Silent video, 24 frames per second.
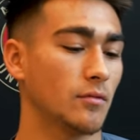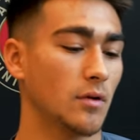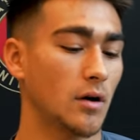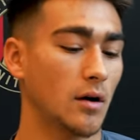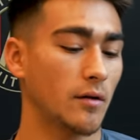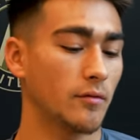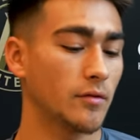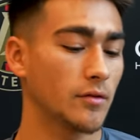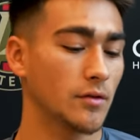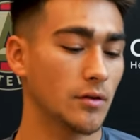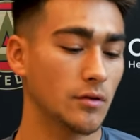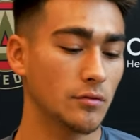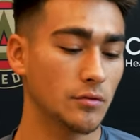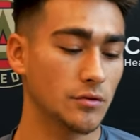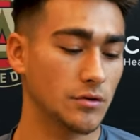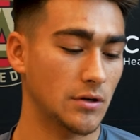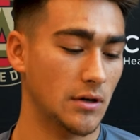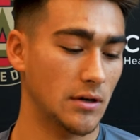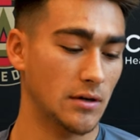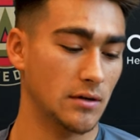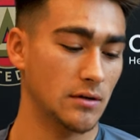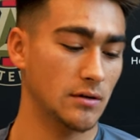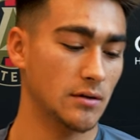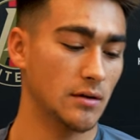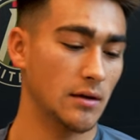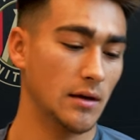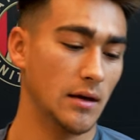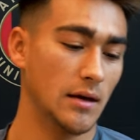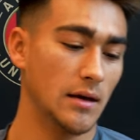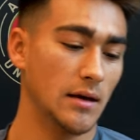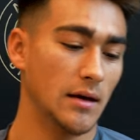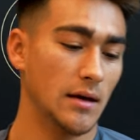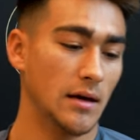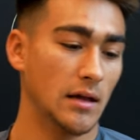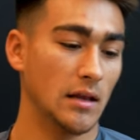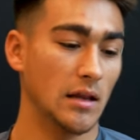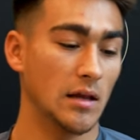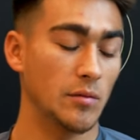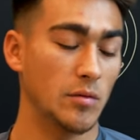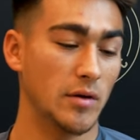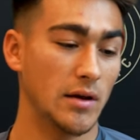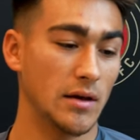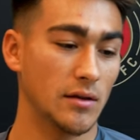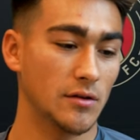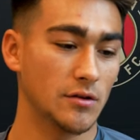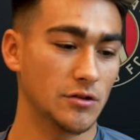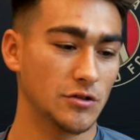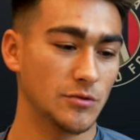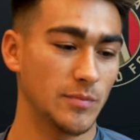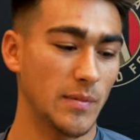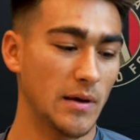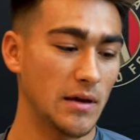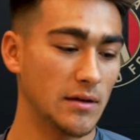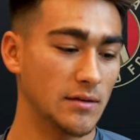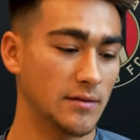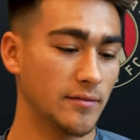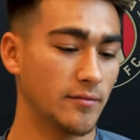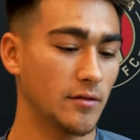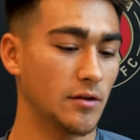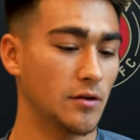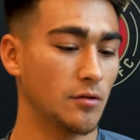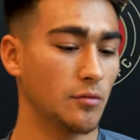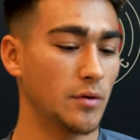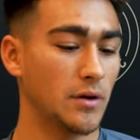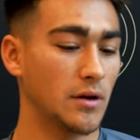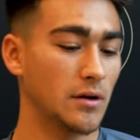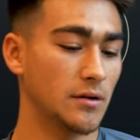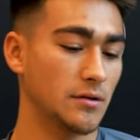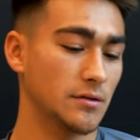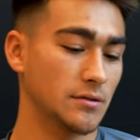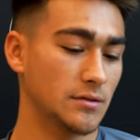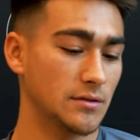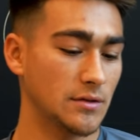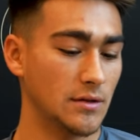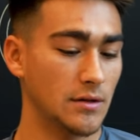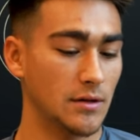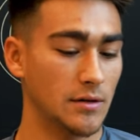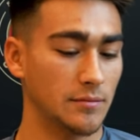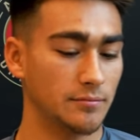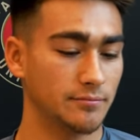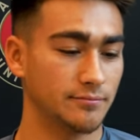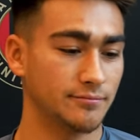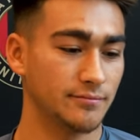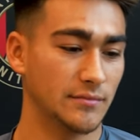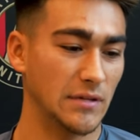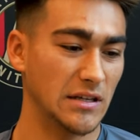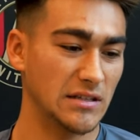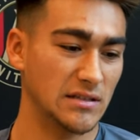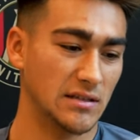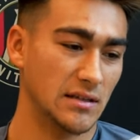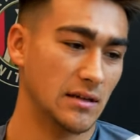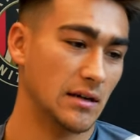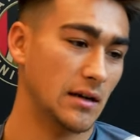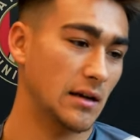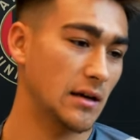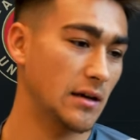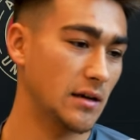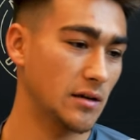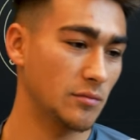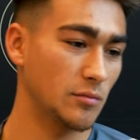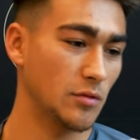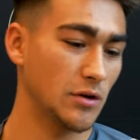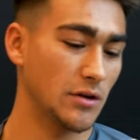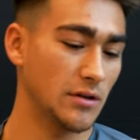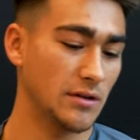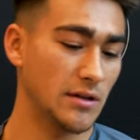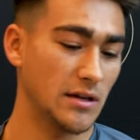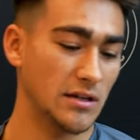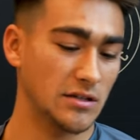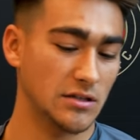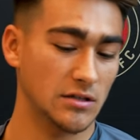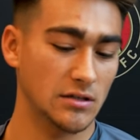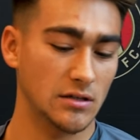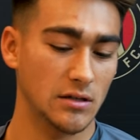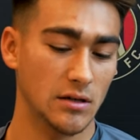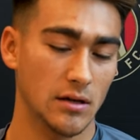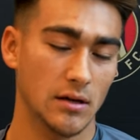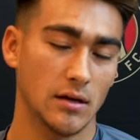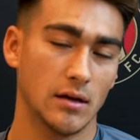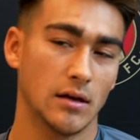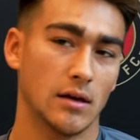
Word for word: Obviously, we're trying to eliminate their space with their wingers, um, Signe and Bernardeschi.